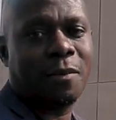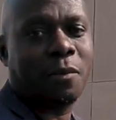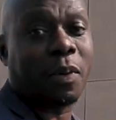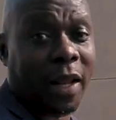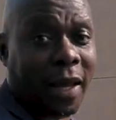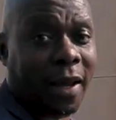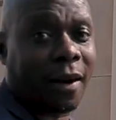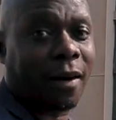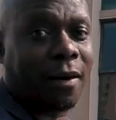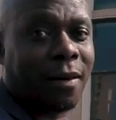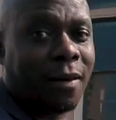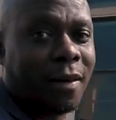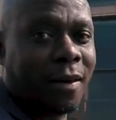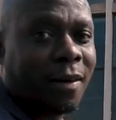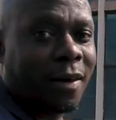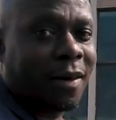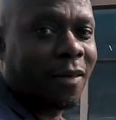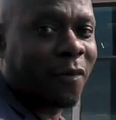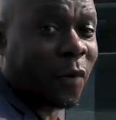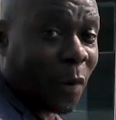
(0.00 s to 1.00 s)
player
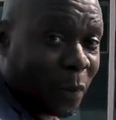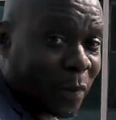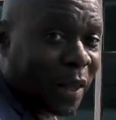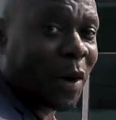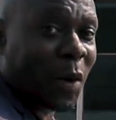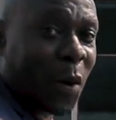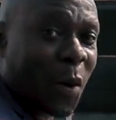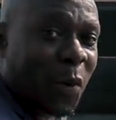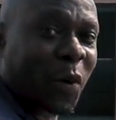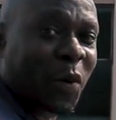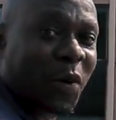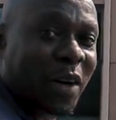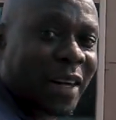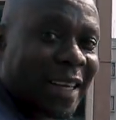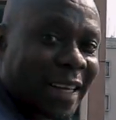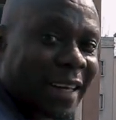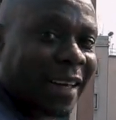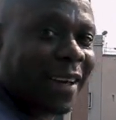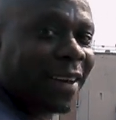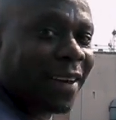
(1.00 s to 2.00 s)
from the local
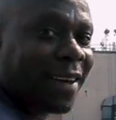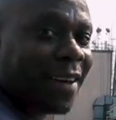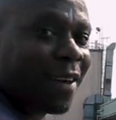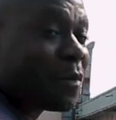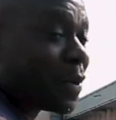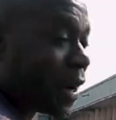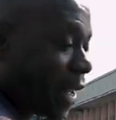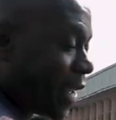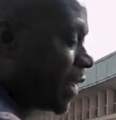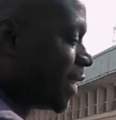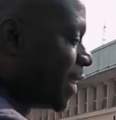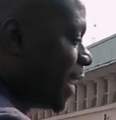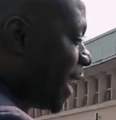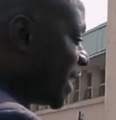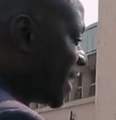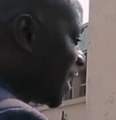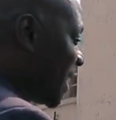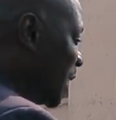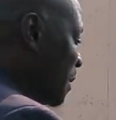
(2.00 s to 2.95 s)
league playing in that